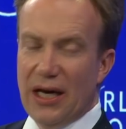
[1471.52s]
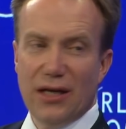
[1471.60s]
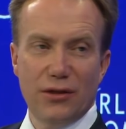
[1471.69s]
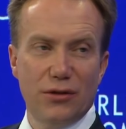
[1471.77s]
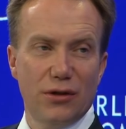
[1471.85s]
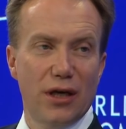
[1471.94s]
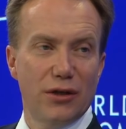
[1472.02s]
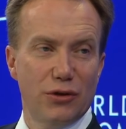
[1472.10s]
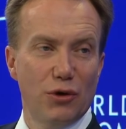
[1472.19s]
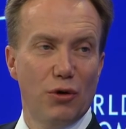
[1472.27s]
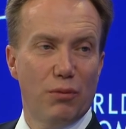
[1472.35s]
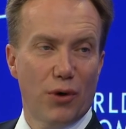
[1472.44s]
has
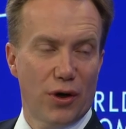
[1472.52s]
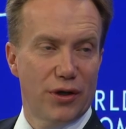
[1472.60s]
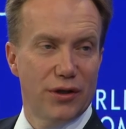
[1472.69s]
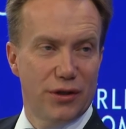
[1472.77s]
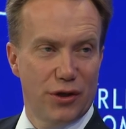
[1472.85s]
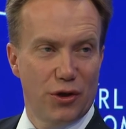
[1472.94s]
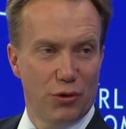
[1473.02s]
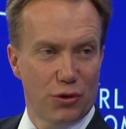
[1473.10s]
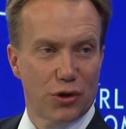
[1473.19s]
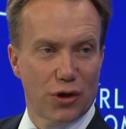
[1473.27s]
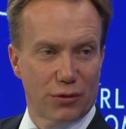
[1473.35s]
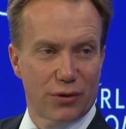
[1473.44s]
no port. It's a
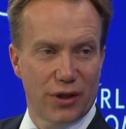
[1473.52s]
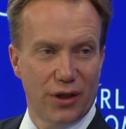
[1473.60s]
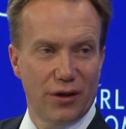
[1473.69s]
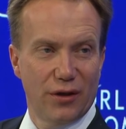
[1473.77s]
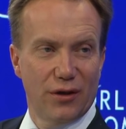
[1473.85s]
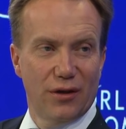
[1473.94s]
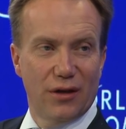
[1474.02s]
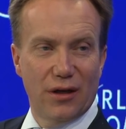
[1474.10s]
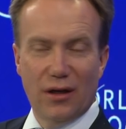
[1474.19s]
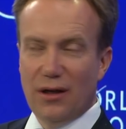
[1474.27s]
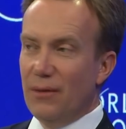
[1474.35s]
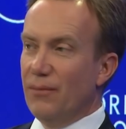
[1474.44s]
huge country.
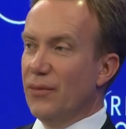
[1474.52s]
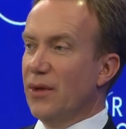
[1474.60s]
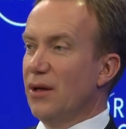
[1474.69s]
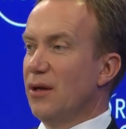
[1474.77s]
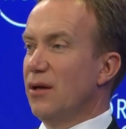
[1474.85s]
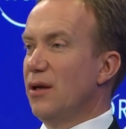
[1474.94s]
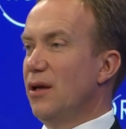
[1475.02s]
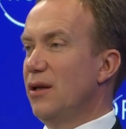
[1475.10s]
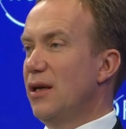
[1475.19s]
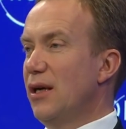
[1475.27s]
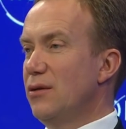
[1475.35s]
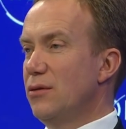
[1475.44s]

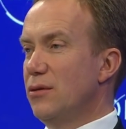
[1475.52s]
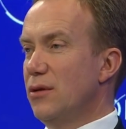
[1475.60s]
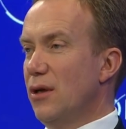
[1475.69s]
It has